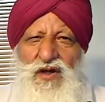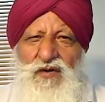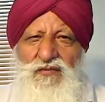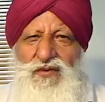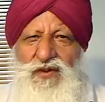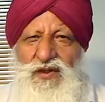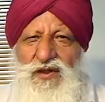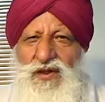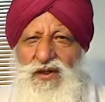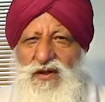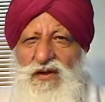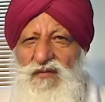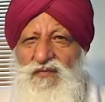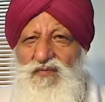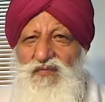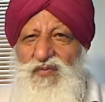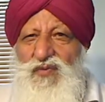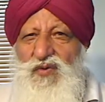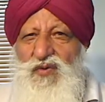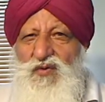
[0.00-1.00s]
of the
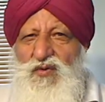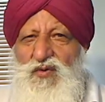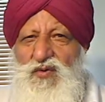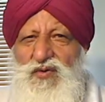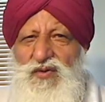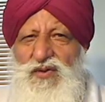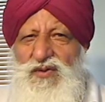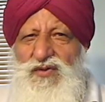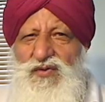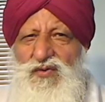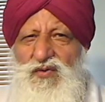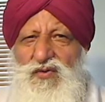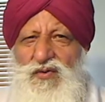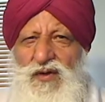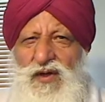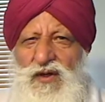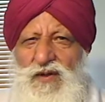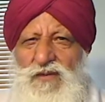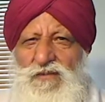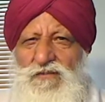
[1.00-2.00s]
oral
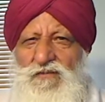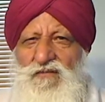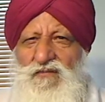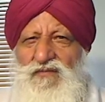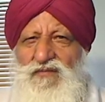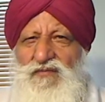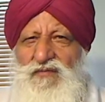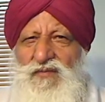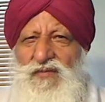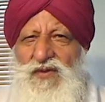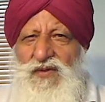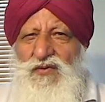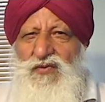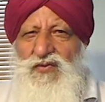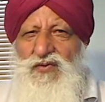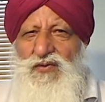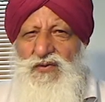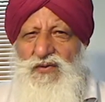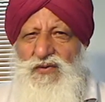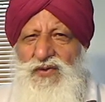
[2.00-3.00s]
Torah.
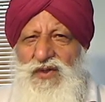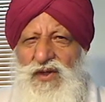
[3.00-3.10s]
So